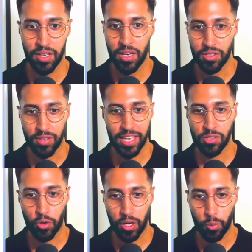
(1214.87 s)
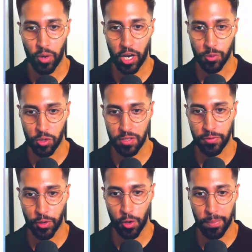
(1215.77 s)
So that's not going to work, because if we
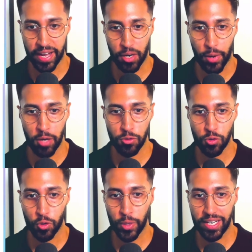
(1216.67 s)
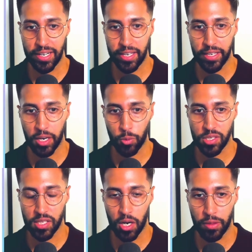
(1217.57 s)
go back around too quickly and we
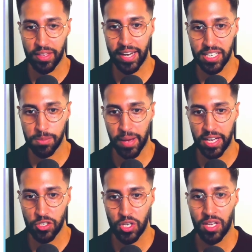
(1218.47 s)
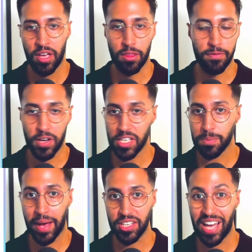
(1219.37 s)
start on the next batch, the first
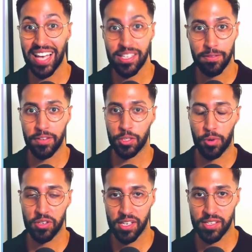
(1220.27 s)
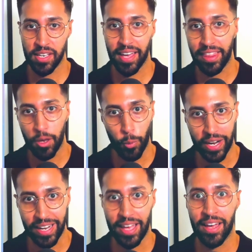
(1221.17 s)
batch hasn't finished processing, and then we're going
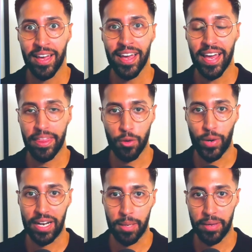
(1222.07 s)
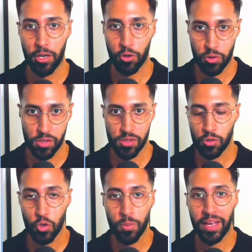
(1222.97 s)
to hit the rate limit because
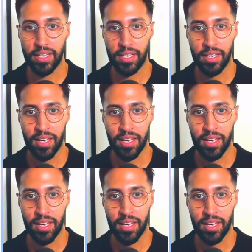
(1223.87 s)
too many